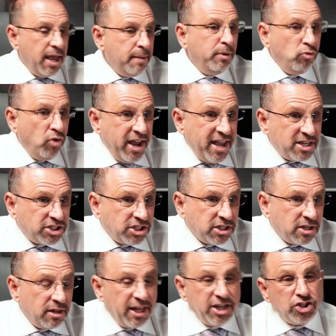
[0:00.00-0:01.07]
am a
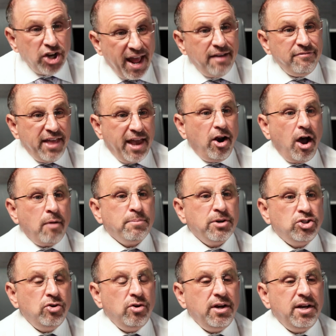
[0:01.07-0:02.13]
risk. They should have that
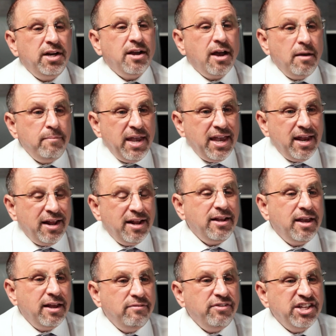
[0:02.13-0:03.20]
opportunity to come in and
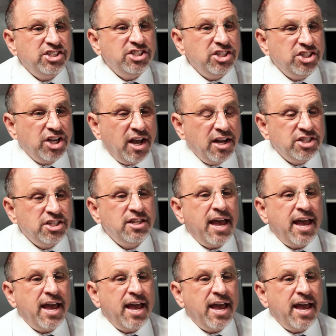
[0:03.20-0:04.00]
convince a judge